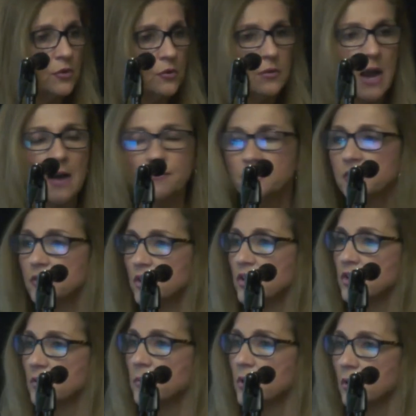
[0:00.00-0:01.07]
you have to
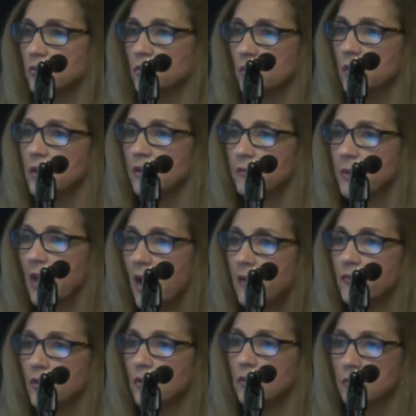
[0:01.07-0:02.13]
teach them an alternative
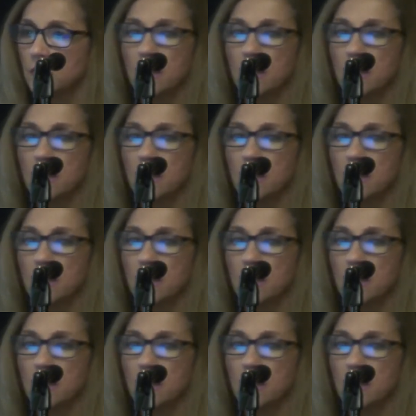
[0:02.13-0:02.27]
behavior.